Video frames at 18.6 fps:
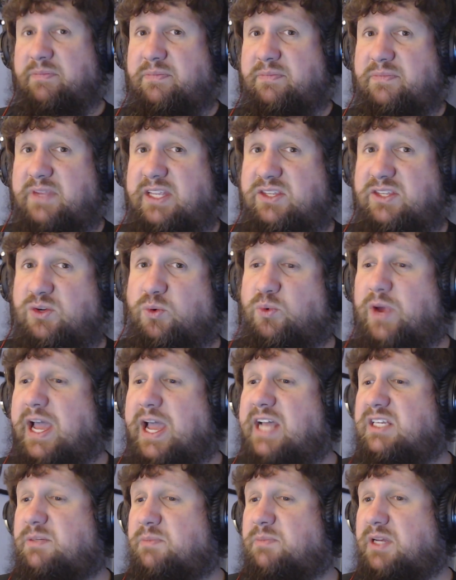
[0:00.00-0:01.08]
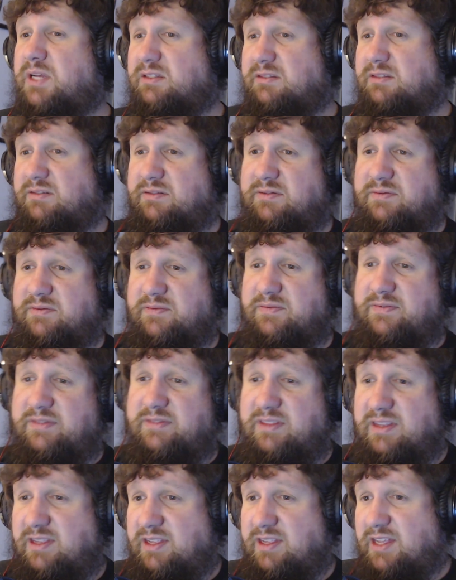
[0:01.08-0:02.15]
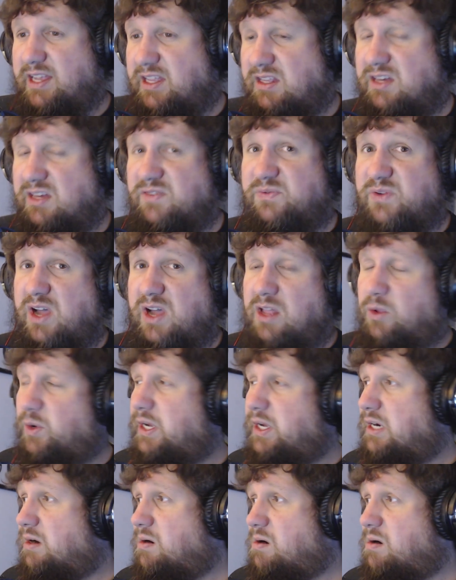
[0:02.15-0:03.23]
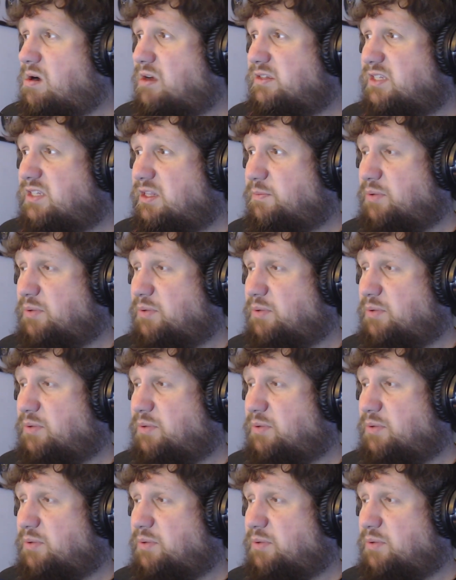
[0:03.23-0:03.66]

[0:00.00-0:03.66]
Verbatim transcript: That's harassment. And then following her onto the